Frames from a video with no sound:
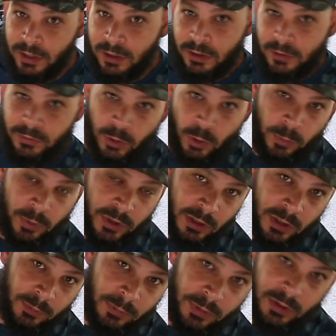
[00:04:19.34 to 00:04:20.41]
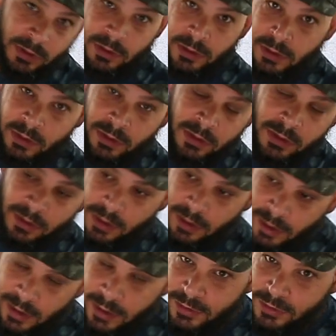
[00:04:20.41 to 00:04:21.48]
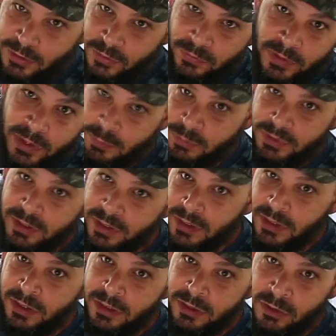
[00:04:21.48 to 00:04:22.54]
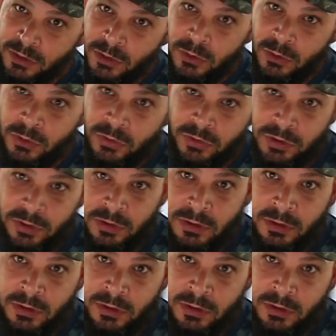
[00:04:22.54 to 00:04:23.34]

here, if you open it up, all right, it's just flimsy, they're loose,